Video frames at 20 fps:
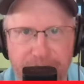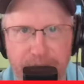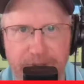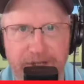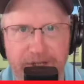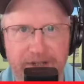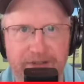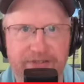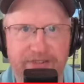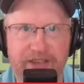for
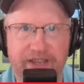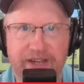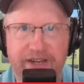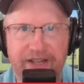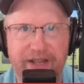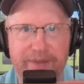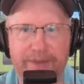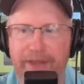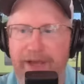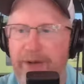being
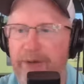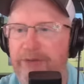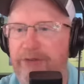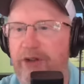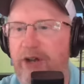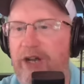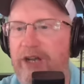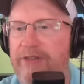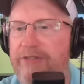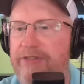excited. I mean, that was
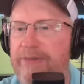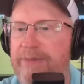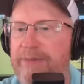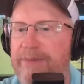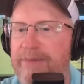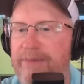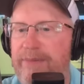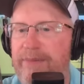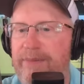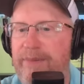awesome.
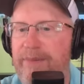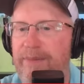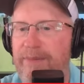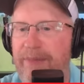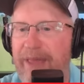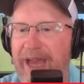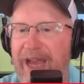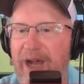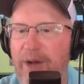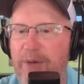
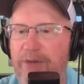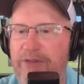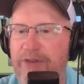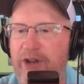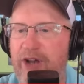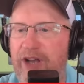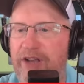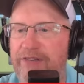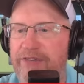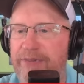That was
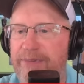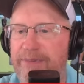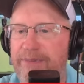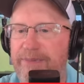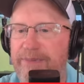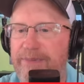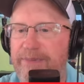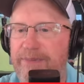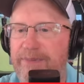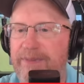awesome.
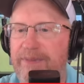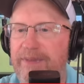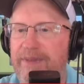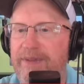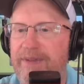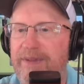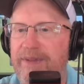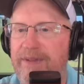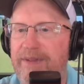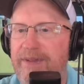
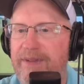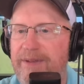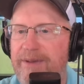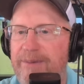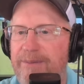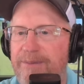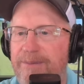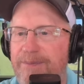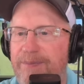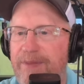
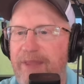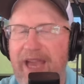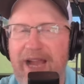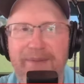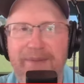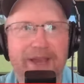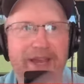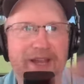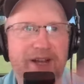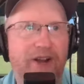
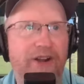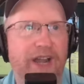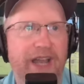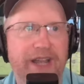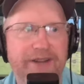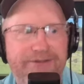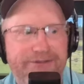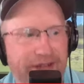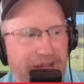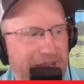Yeah, man. All
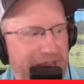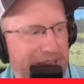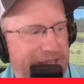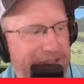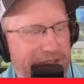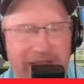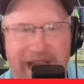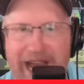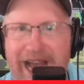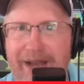right,
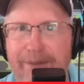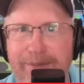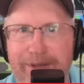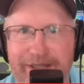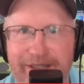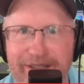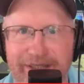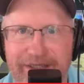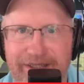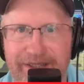fine. You got
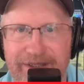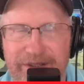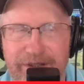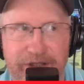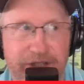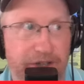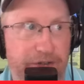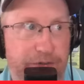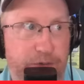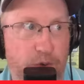me.
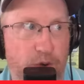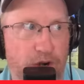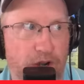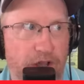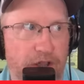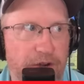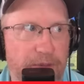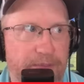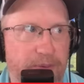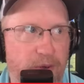You're going to score
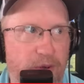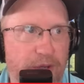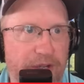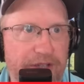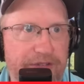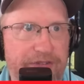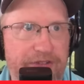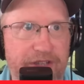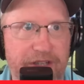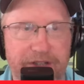100
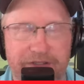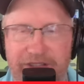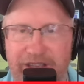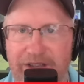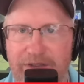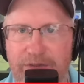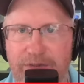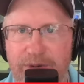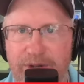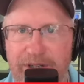points. You're going to
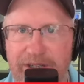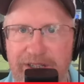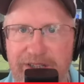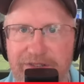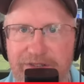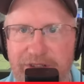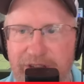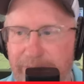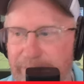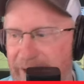take
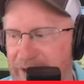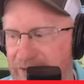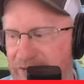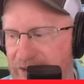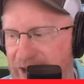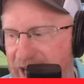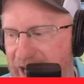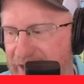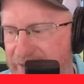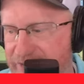threes. You're going to make
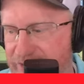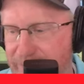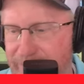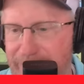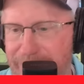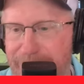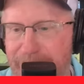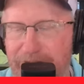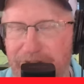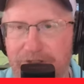shots. You're
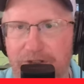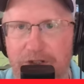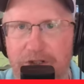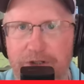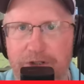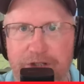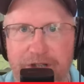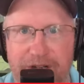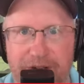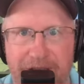going to be
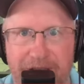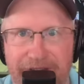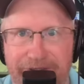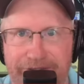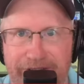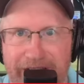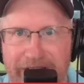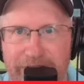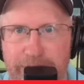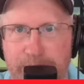physical. You're going to
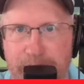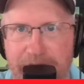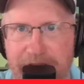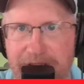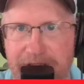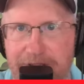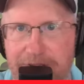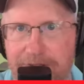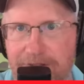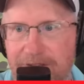have fast
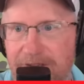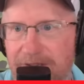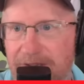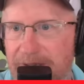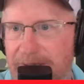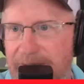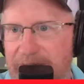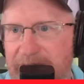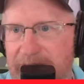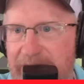breaks.
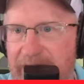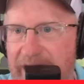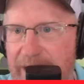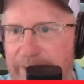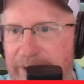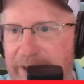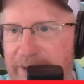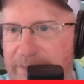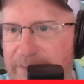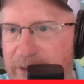You
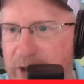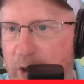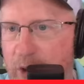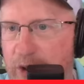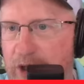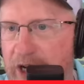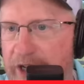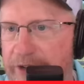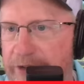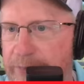got me. Go
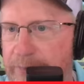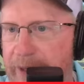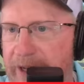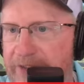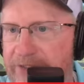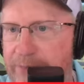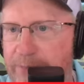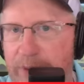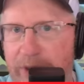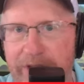college
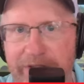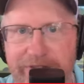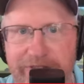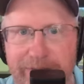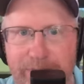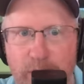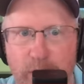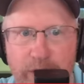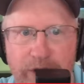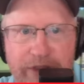basketball. Let's
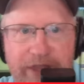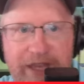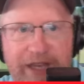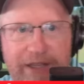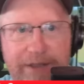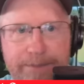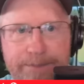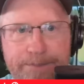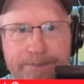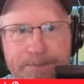see more of
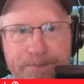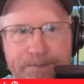that.